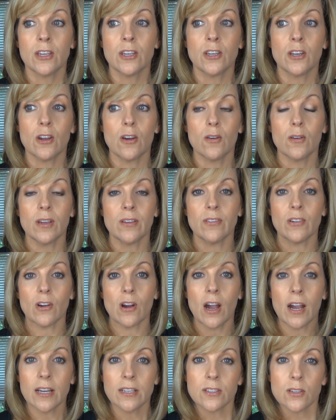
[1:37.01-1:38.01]
if
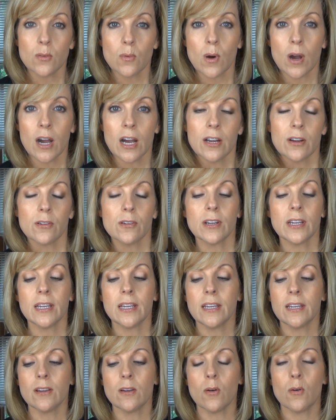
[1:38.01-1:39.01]
your eyes are watery,